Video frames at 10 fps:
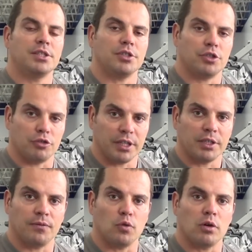
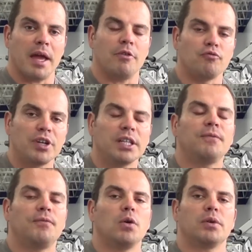stricter form, and really
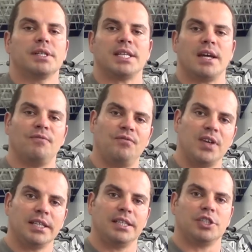focus on
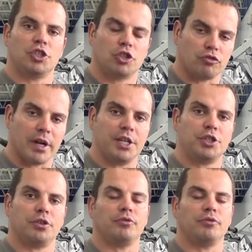feeling the stretch